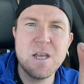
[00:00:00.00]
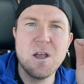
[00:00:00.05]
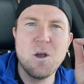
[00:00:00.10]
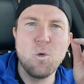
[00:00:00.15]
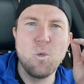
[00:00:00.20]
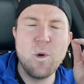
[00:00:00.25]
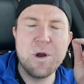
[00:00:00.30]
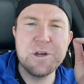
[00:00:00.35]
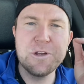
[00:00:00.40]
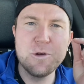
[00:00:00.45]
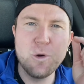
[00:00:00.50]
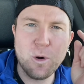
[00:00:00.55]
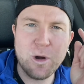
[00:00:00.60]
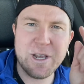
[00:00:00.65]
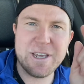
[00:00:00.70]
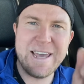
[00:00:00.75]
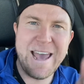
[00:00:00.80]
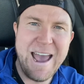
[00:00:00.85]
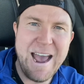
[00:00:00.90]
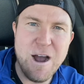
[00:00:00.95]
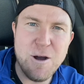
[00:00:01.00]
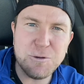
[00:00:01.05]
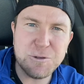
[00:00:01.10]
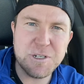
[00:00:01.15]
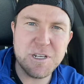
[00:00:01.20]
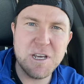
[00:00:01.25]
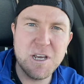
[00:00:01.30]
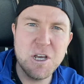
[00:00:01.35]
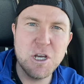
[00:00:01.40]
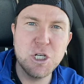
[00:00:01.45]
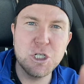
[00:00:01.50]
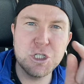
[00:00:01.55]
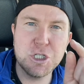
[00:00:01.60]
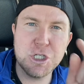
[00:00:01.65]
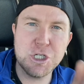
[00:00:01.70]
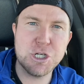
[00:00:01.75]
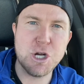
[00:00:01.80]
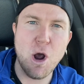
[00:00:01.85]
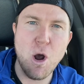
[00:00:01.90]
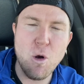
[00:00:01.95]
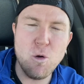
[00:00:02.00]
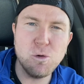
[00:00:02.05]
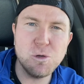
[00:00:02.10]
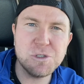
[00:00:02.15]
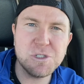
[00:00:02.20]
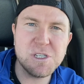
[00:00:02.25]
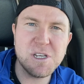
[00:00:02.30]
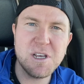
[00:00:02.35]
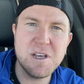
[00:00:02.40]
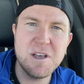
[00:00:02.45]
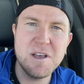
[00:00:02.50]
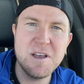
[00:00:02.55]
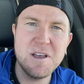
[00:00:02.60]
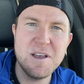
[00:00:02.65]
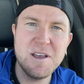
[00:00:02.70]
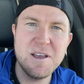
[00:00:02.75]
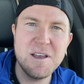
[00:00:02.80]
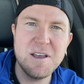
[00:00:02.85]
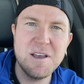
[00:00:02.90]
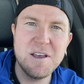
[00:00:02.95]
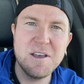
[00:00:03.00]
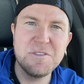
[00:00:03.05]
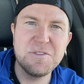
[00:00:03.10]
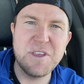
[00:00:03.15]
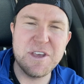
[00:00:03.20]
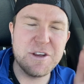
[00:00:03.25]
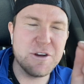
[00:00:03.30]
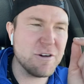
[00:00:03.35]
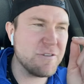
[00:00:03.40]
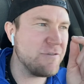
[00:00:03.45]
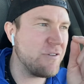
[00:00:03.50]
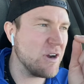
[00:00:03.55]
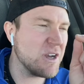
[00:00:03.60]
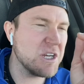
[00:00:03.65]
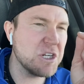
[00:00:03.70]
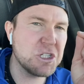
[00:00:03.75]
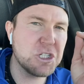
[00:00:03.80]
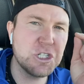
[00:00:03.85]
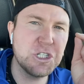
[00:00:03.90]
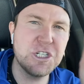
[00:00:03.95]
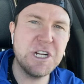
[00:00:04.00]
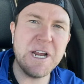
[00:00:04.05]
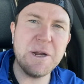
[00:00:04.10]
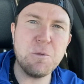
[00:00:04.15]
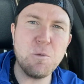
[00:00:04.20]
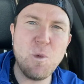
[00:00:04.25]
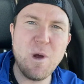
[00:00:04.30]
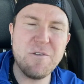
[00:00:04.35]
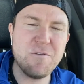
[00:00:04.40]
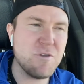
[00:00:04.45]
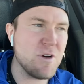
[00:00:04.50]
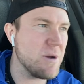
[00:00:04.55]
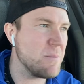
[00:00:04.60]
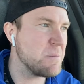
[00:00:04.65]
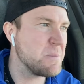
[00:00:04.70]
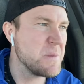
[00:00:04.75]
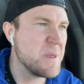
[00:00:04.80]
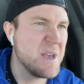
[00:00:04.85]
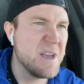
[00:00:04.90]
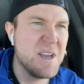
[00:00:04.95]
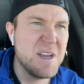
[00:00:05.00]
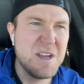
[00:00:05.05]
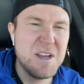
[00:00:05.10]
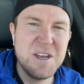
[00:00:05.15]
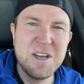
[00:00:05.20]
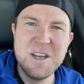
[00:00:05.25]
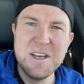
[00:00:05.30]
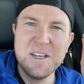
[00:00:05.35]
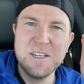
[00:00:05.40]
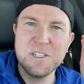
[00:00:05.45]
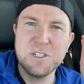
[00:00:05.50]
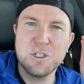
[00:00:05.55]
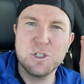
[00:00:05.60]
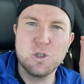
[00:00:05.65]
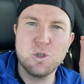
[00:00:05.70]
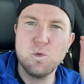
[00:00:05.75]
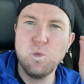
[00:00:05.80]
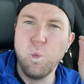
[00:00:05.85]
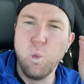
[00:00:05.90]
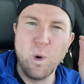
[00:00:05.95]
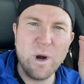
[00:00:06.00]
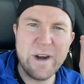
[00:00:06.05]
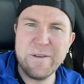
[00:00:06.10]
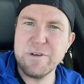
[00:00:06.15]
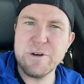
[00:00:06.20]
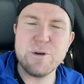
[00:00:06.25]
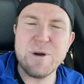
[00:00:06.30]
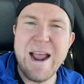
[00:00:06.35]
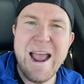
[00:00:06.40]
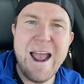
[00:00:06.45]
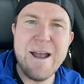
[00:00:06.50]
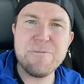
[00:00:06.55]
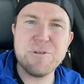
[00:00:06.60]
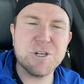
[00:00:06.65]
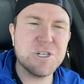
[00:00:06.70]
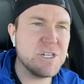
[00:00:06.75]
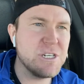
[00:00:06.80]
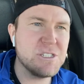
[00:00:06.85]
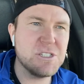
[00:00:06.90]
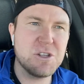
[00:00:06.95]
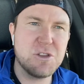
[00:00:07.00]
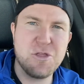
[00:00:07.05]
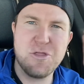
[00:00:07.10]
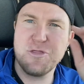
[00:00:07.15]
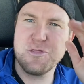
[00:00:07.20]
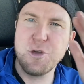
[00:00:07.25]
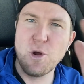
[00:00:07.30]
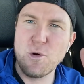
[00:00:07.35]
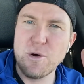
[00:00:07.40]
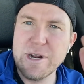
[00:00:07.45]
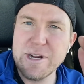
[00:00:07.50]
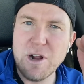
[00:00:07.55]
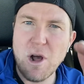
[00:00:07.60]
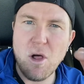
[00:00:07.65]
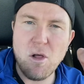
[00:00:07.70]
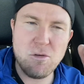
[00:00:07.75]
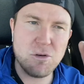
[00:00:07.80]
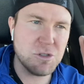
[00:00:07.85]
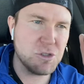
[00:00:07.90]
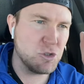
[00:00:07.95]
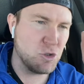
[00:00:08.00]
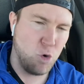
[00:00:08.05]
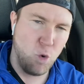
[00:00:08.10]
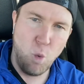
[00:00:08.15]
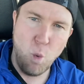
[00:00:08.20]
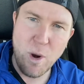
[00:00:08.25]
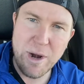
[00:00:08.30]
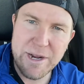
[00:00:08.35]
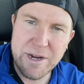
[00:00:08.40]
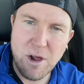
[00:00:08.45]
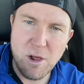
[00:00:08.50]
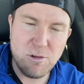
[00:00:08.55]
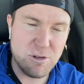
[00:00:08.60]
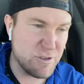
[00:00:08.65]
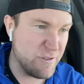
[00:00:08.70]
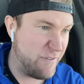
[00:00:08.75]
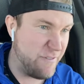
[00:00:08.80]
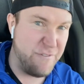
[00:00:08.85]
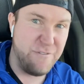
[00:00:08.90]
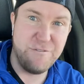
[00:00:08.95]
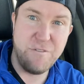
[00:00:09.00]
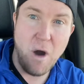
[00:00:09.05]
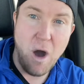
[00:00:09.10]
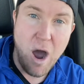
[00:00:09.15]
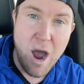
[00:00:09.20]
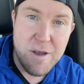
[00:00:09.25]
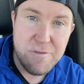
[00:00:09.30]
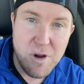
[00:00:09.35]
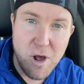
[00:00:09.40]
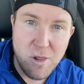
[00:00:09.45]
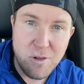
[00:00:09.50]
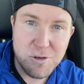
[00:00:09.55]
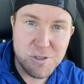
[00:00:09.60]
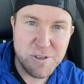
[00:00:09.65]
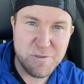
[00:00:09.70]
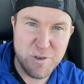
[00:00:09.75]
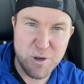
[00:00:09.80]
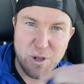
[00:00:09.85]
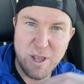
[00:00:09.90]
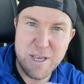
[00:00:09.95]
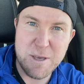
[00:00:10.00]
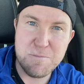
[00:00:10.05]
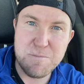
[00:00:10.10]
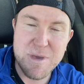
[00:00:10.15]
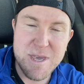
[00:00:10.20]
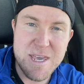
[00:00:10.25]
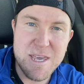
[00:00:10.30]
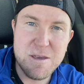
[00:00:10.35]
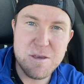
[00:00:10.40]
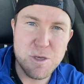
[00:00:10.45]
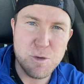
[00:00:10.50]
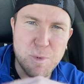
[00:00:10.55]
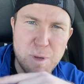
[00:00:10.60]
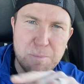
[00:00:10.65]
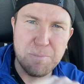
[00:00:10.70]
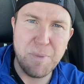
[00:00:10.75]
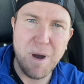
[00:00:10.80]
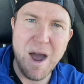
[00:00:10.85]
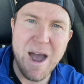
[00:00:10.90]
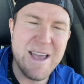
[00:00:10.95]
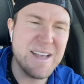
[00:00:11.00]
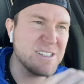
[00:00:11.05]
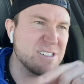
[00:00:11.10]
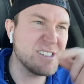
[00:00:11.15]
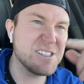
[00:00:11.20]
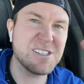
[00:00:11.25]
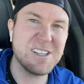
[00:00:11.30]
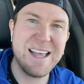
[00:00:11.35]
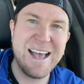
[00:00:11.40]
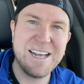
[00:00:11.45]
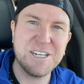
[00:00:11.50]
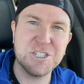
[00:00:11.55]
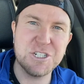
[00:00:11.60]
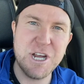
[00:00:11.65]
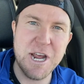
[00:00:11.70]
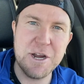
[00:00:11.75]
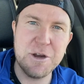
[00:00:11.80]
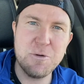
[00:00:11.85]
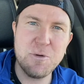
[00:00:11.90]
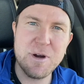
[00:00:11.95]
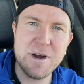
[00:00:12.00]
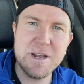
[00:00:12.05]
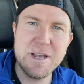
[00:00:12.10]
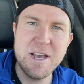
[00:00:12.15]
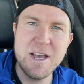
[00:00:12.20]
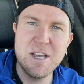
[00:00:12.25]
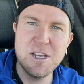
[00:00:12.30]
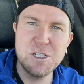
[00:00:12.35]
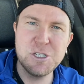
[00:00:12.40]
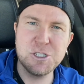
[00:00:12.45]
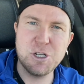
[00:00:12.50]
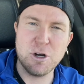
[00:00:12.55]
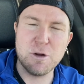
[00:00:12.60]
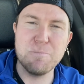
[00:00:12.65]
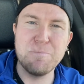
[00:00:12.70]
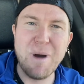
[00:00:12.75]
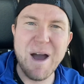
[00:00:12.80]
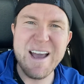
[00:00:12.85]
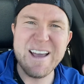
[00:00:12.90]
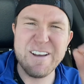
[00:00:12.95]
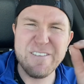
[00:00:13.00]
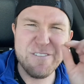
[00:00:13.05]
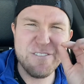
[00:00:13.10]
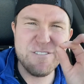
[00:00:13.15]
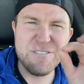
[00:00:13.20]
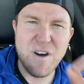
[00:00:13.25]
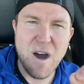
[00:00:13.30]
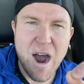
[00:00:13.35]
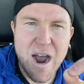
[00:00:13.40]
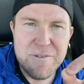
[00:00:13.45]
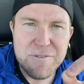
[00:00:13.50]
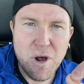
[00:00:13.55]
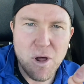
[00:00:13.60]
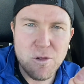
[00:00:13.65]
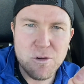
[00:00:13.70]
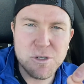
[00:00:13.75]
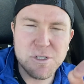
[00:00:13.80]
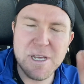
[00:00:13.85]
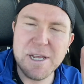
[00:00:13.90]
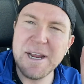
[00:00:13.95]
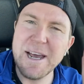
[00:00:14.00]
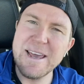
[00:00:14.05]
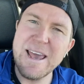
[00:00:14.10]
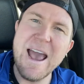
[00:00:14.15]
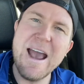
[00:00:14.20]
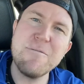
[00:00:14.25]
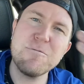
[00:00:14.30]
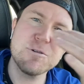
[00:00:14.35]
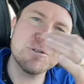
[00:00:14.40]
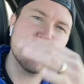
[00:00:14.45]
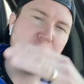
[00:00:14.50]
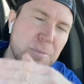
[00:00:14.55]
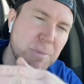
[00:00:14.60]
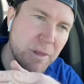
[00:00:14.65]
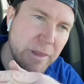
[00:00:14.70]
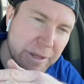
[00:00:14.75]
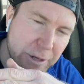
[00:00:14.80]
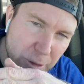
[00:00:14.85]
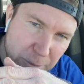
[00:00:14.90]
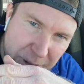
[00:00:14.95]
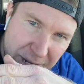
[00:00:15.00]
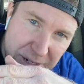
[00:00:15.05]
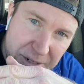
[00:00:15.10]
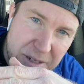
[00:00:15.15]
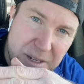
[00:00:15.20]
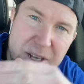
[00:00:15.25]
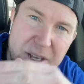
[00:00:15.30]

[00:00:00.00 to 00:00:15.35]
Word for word: When your account shows that your fucking shit went from whatever your average is, $30, $20, $5. If you're like me, you've been buying since last January. You started buying at $5 and I averaged up a little bit,